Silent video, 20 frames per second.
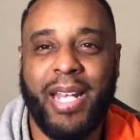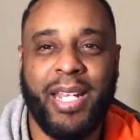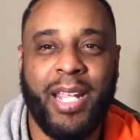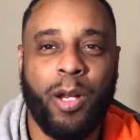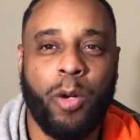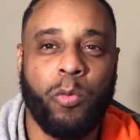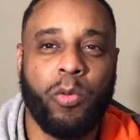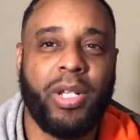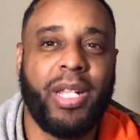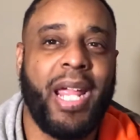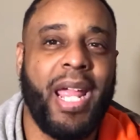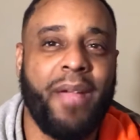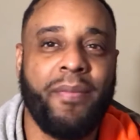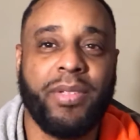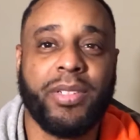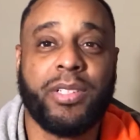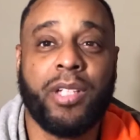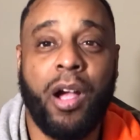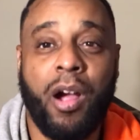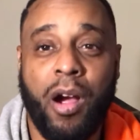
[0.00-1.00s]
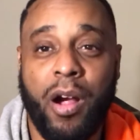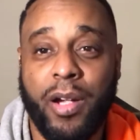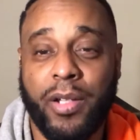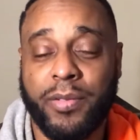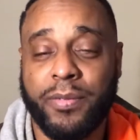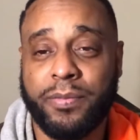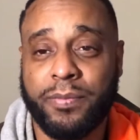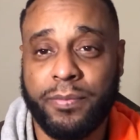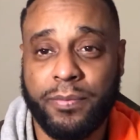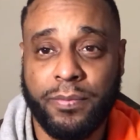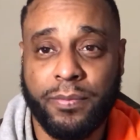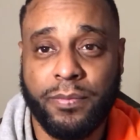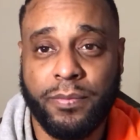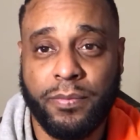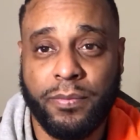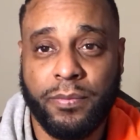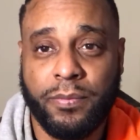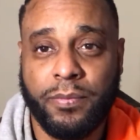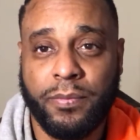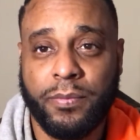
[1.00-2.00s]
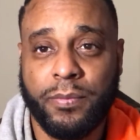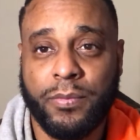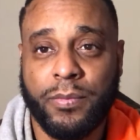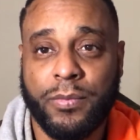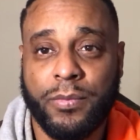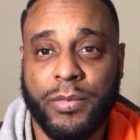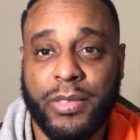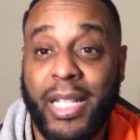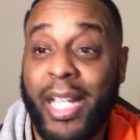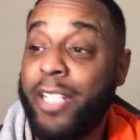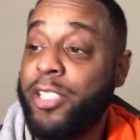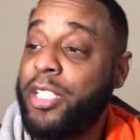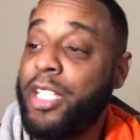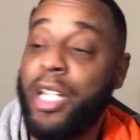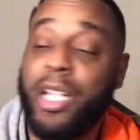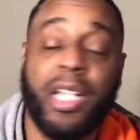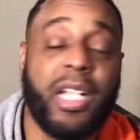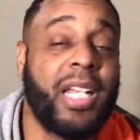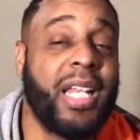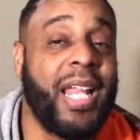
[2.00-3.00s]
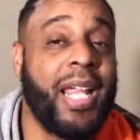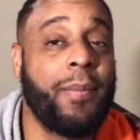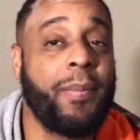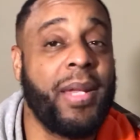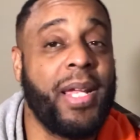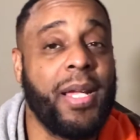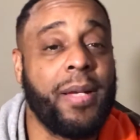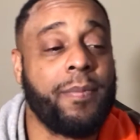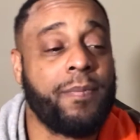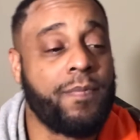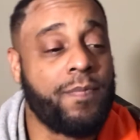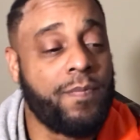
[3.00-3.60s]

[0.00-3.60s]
they don't really have his heart. They still acclaim him.